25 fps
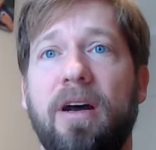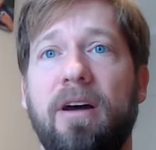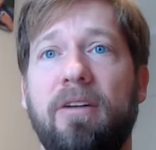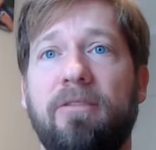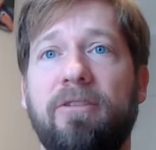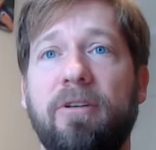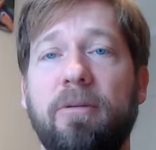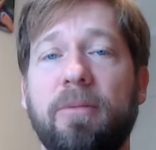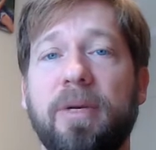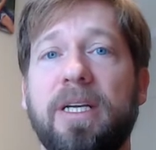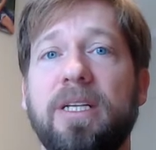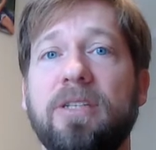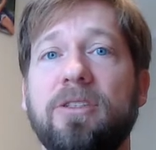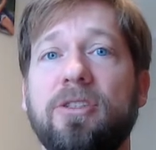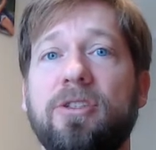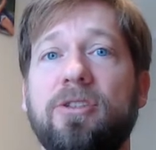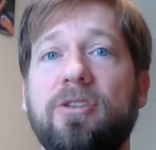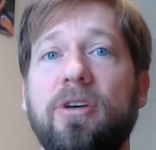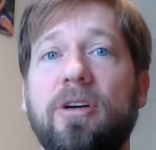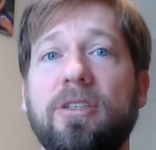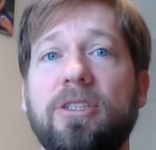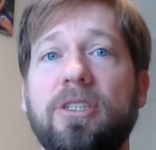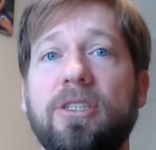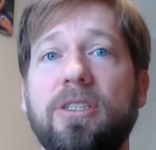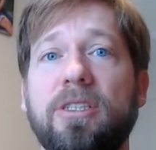from a
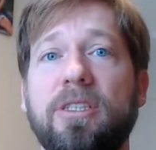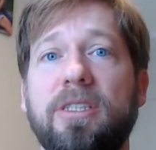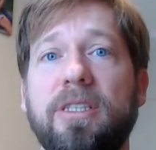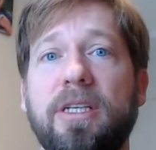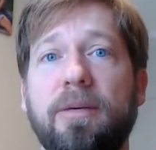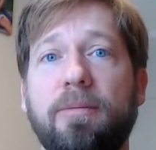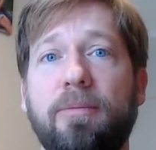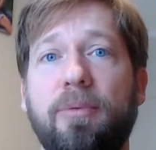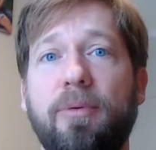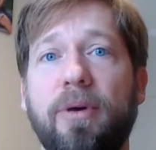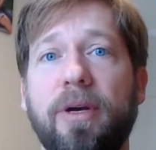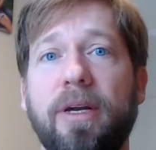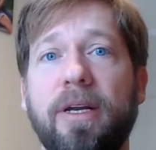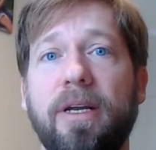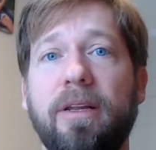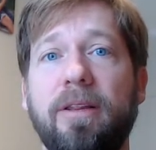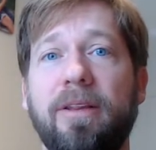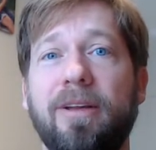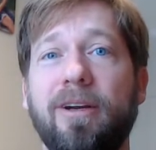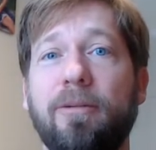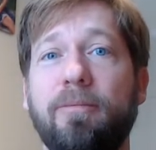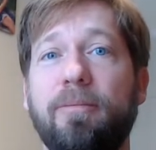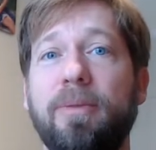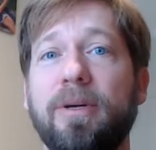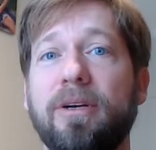construction standpoint,
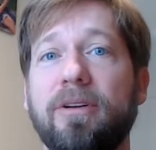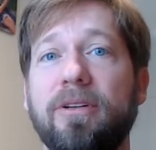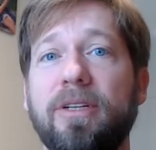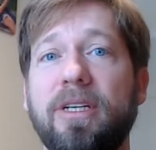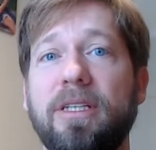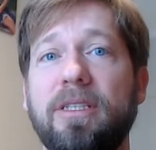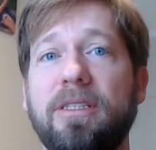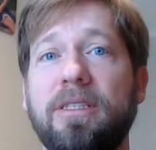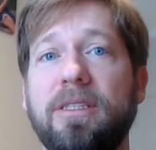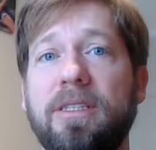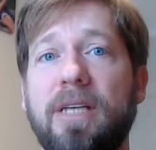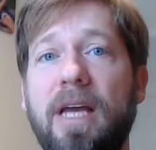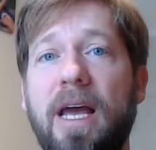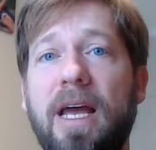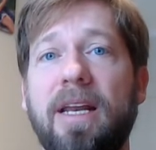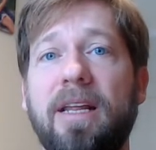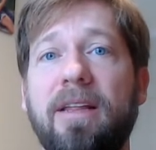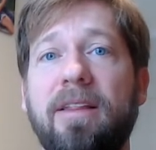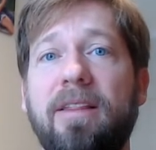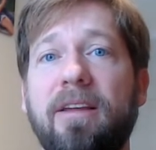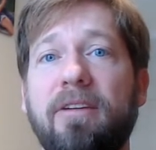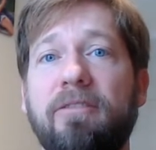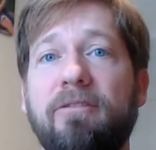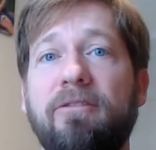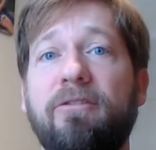their buildings,
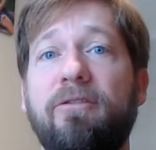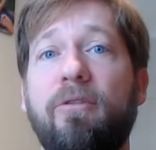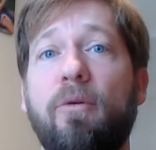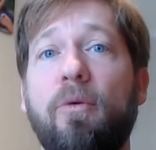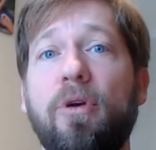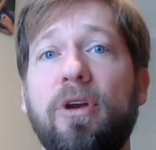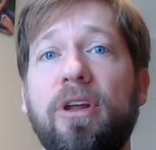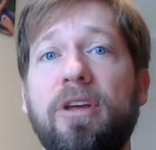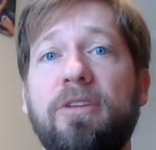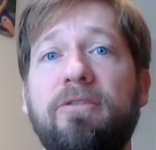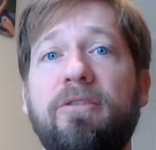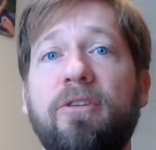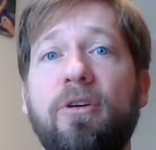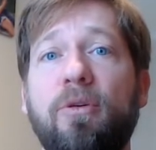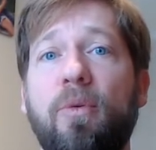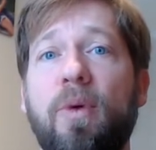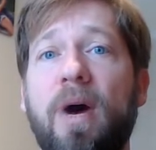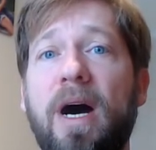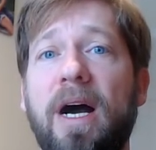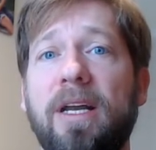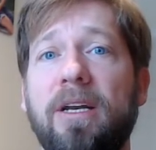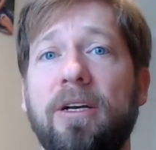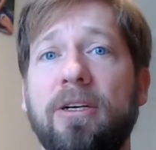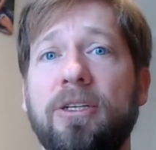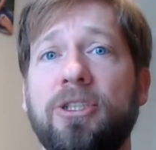anything 40 foot
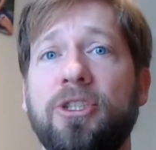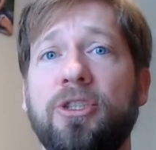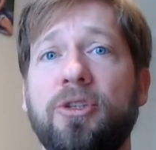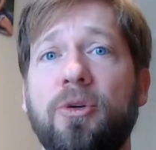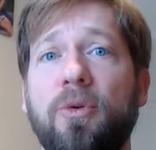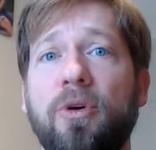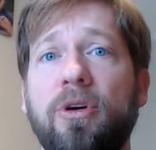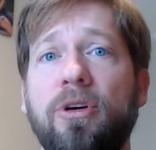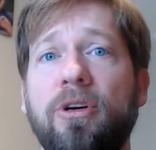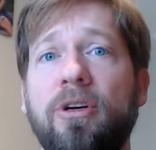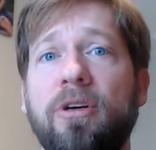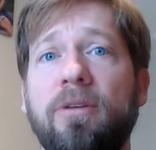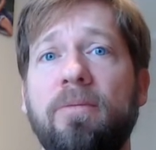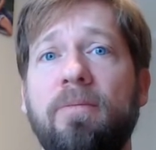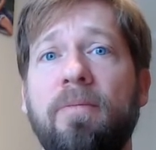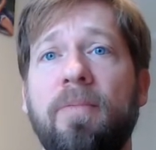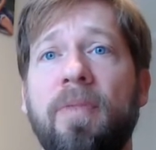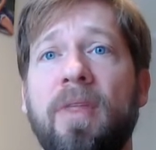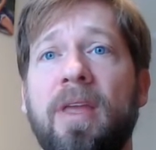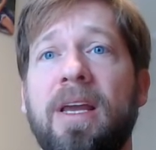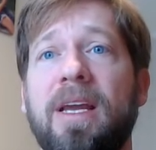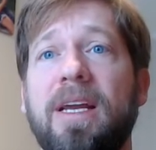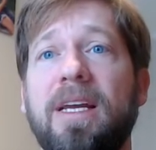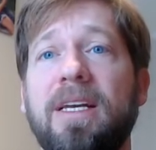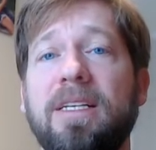wide or shorter,
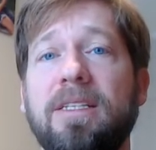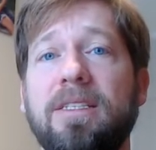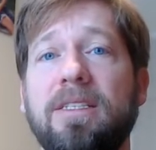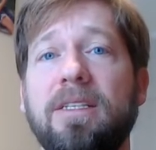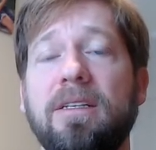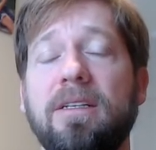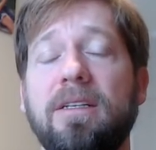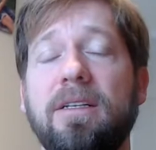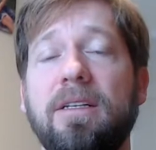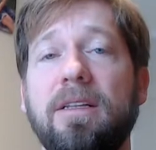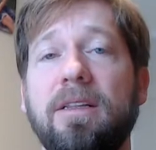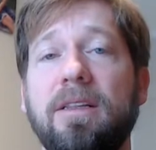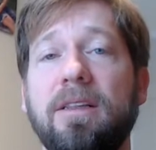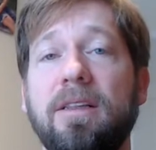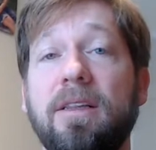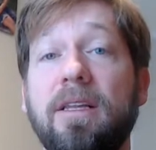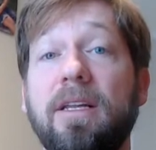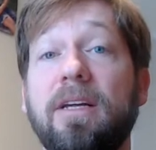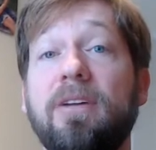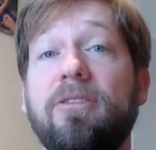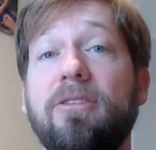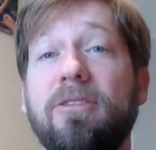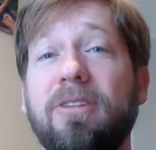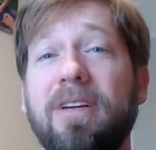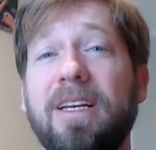is
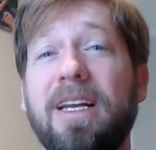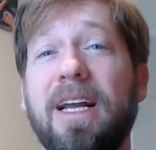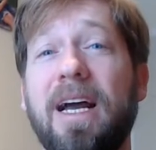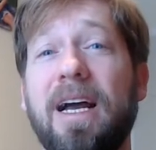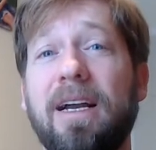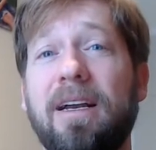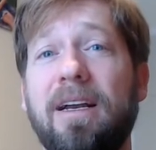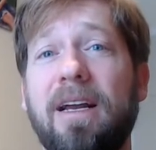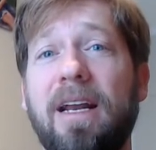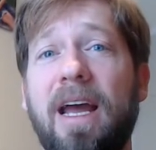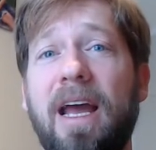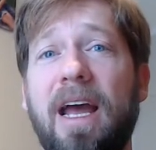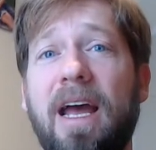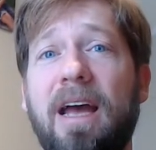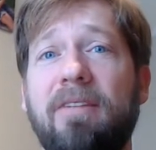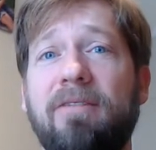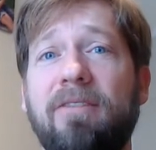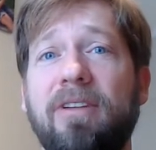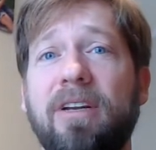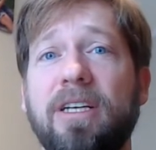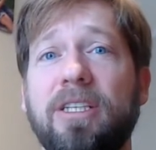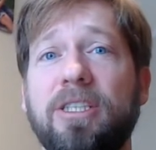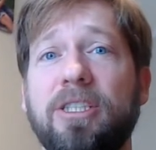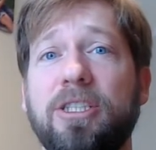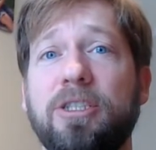literally not going to have
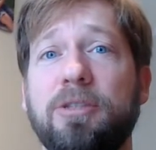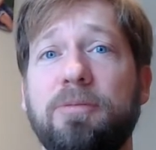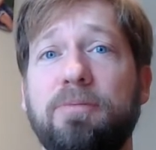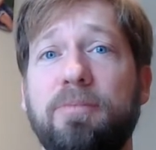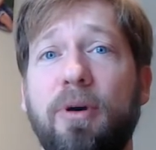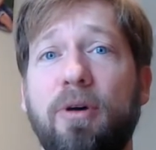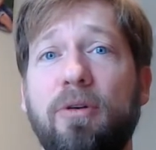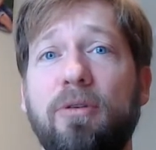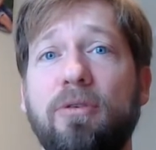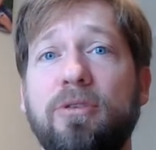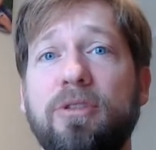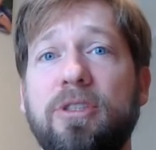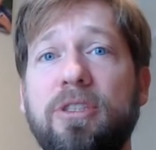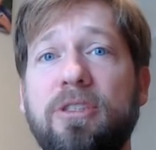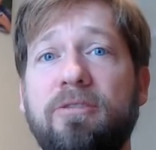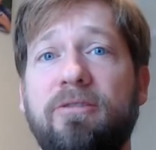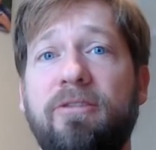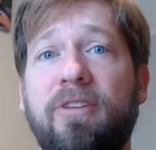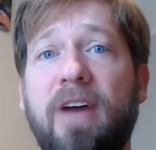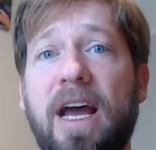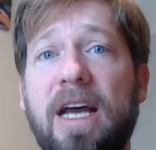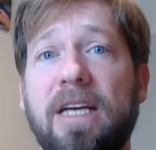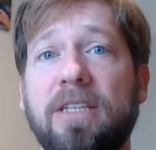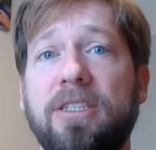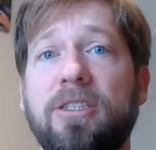an exposed
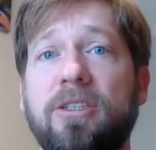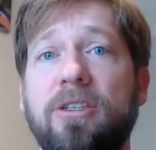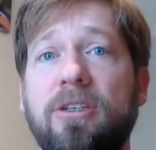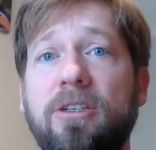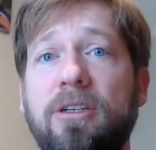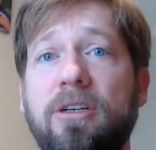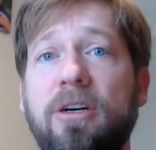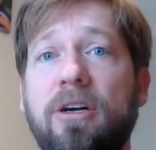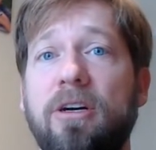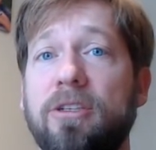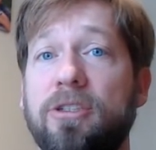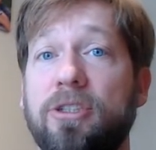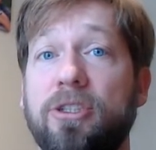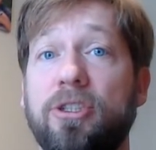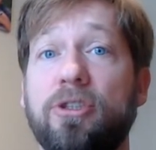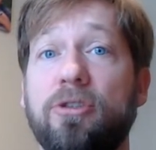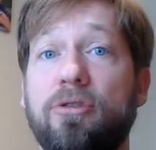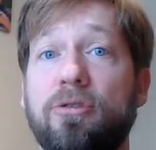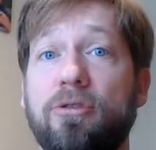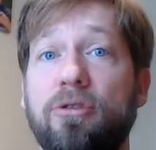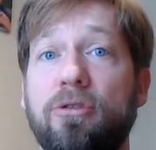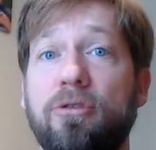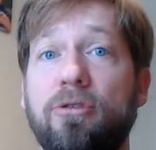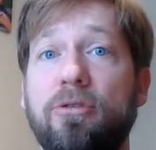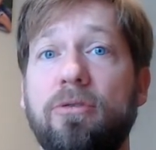fastener, a
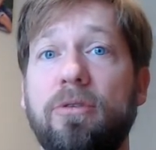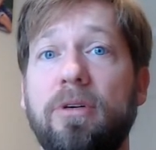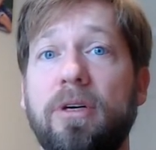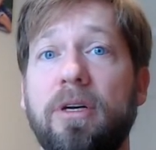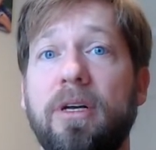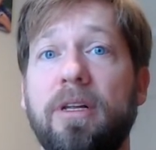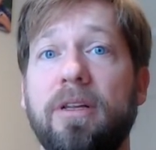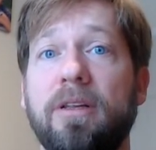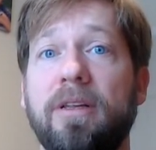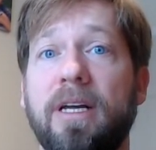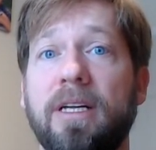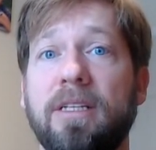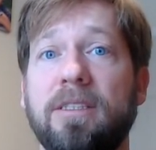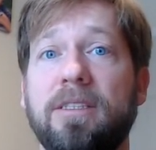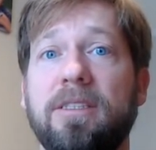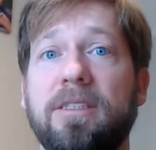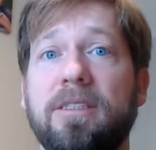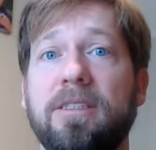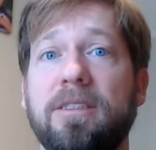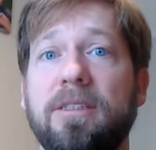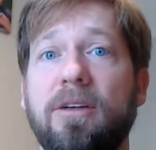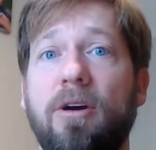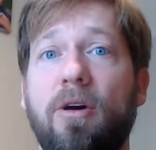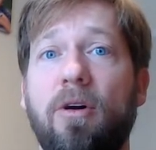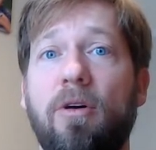screw
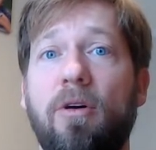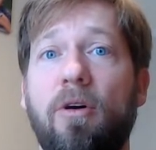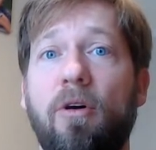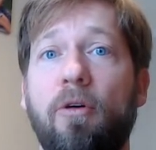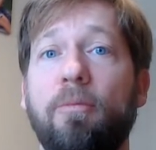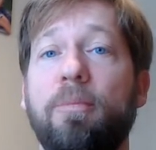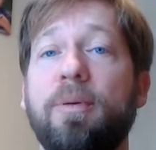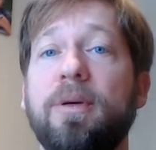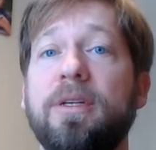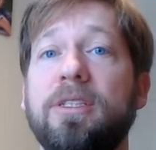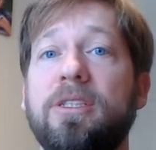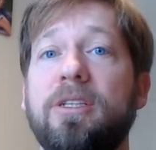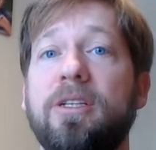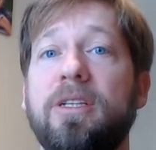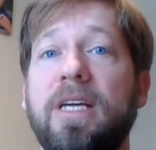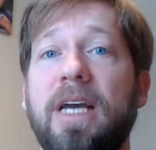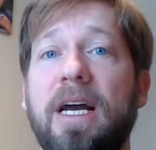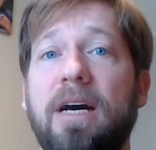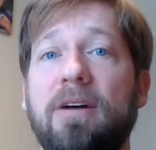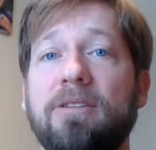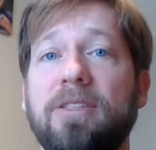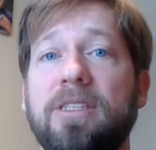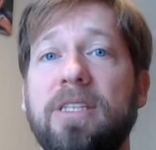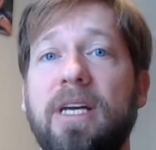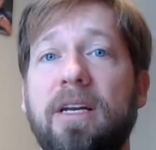that's open to the
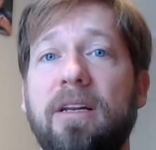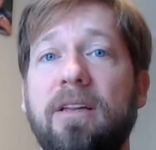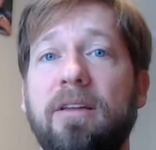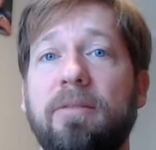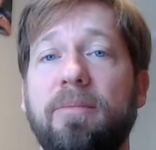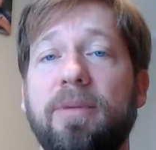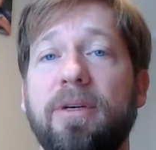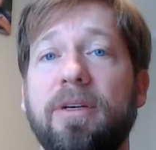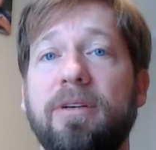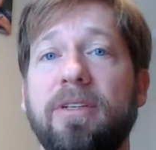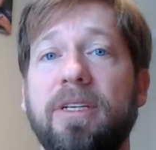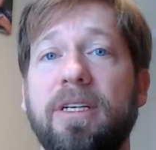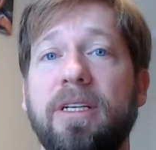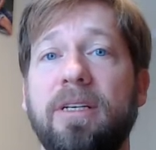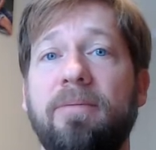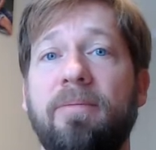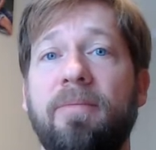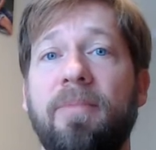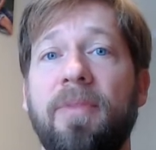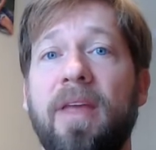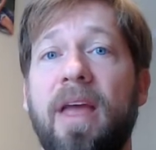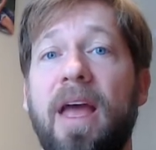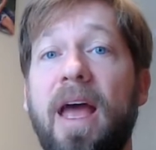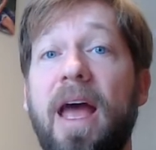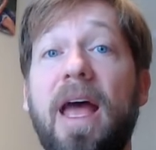outside of the building
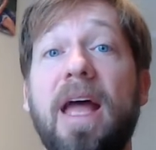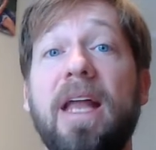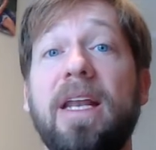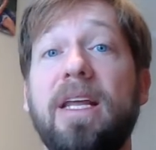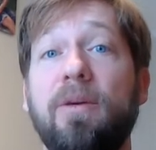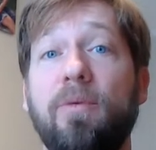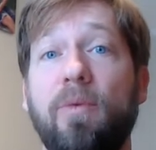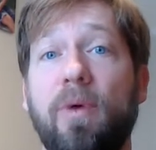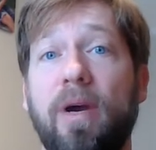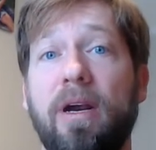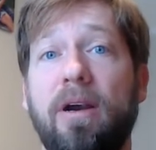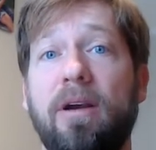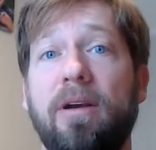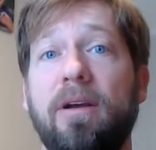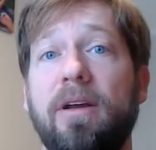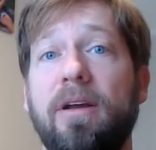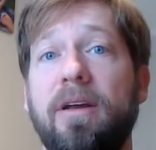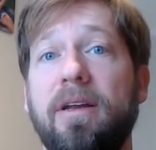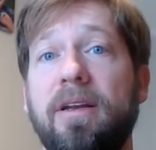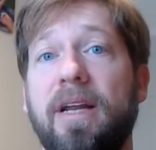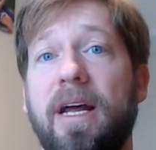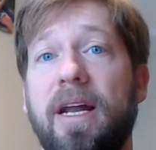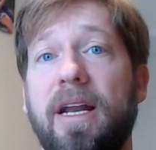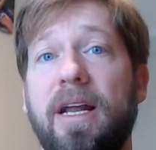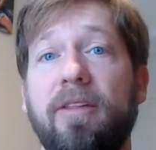anywhere.
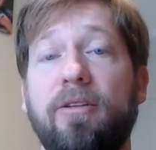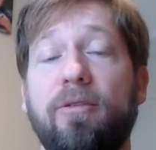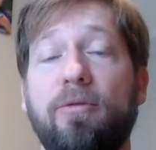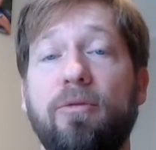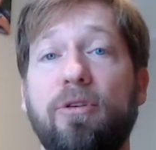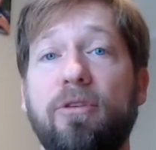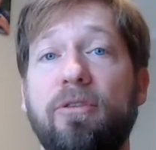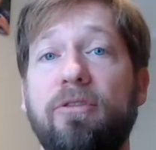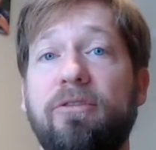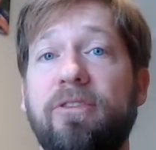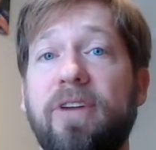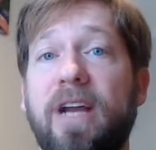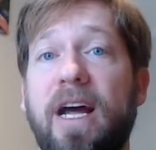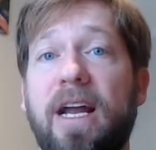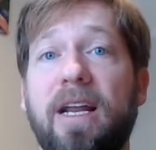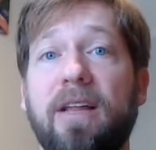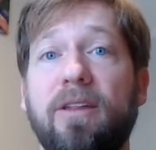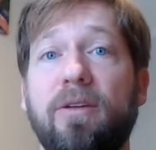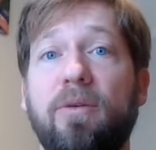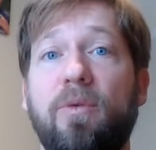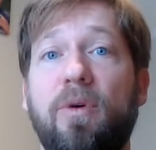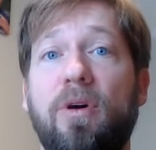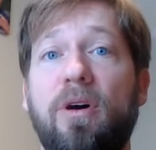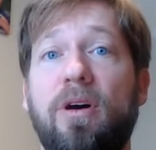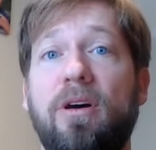Not on the roof, not on
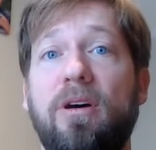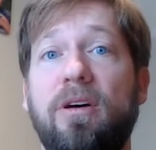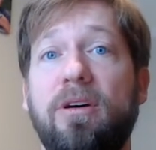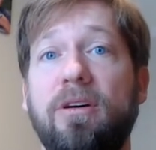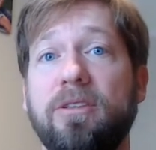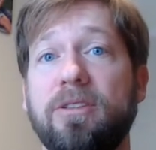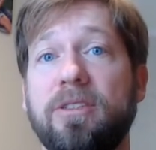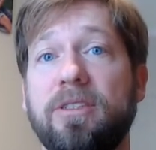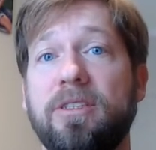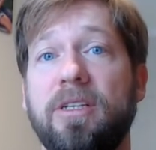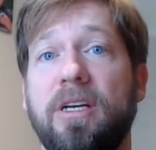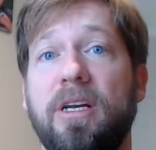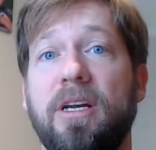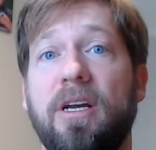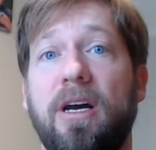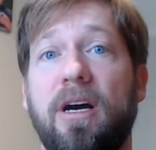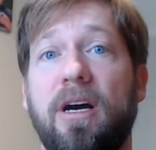the walls,